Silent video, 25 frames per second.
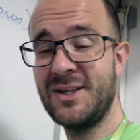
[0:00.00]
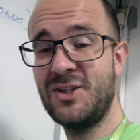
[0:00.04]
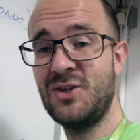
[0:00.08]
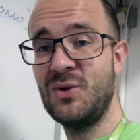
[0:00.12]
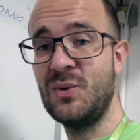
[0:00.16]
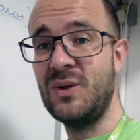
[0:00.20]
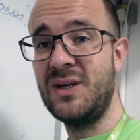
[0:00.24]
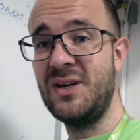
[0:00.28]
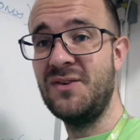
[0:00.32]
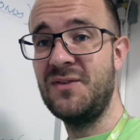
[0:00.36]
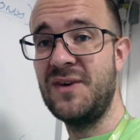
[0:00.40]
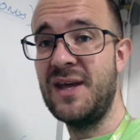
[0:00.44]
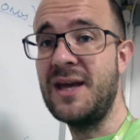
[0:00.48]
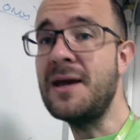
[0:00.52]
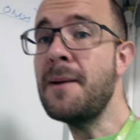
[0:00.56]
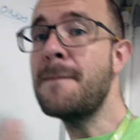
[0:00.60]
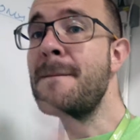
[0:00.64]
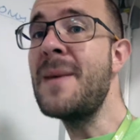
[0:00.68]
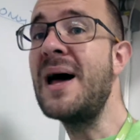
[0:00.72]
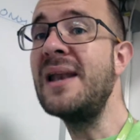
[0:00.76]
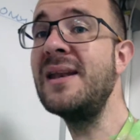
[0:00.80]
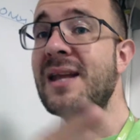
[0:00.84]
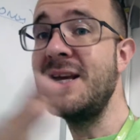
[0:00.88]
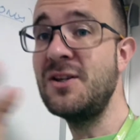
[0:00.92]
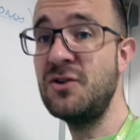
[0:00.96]
to evening,
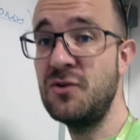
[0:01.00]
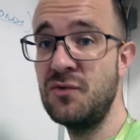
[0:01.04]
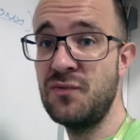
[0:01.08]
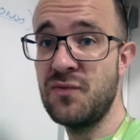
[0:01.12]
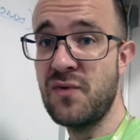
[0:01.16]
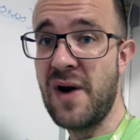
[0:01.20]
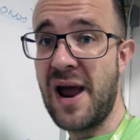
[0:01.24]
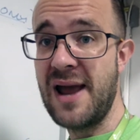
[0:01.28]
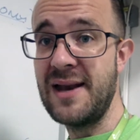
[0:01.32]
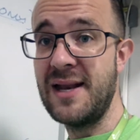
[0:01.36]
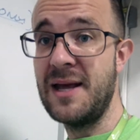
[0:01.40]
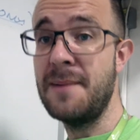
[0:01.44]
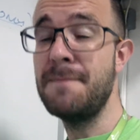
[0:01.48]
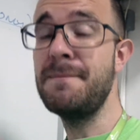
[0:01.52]
Monday to Friday.